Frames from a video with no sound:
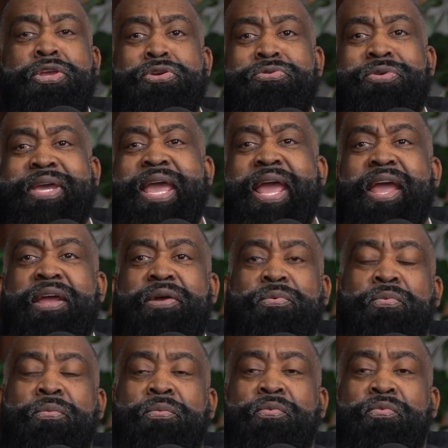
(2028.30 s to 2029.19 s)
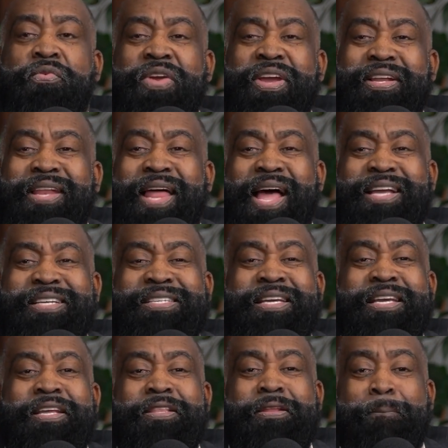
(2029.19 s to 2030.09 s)
You can't realize
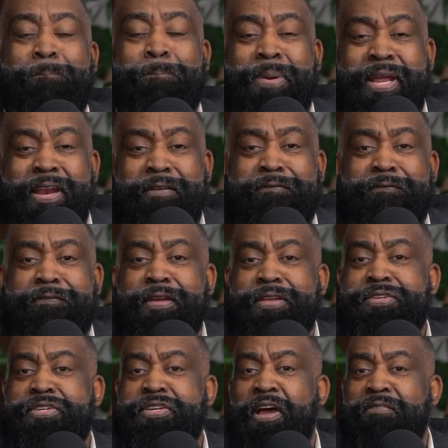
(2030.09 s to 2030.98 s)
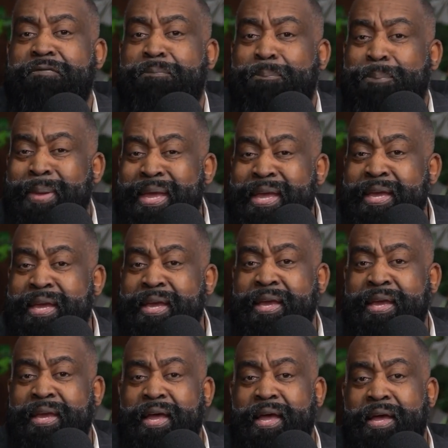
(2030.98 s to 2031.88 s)
the benefits of
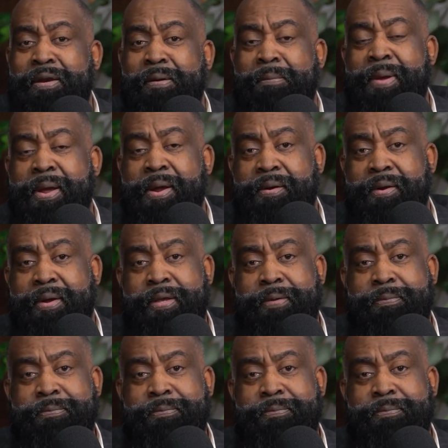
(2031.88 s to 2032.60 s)
being an American.